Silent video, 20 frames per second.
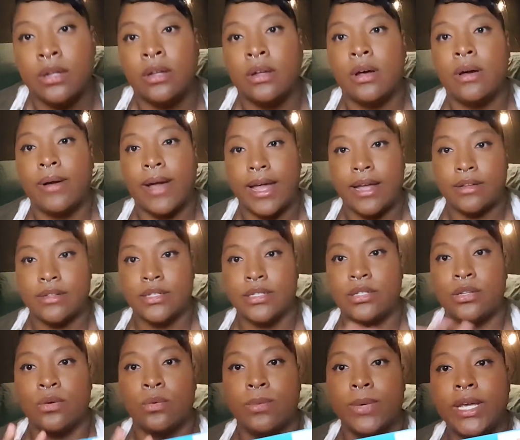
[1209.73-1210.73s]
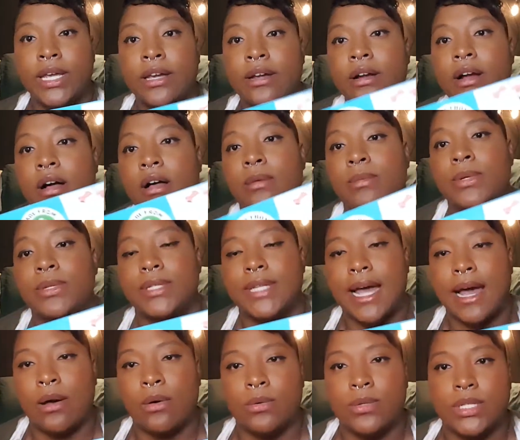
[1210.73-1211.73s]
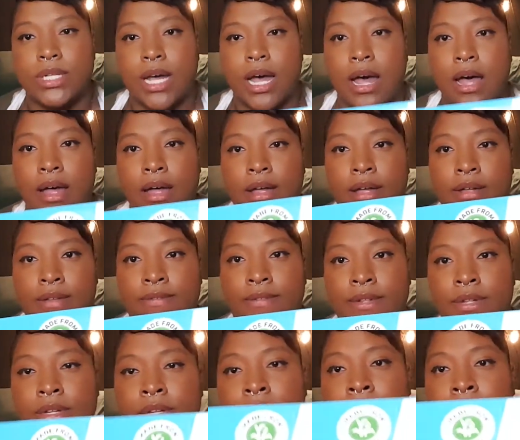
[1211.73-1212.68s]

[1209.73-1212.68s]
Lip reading: Okay, so we are almost out of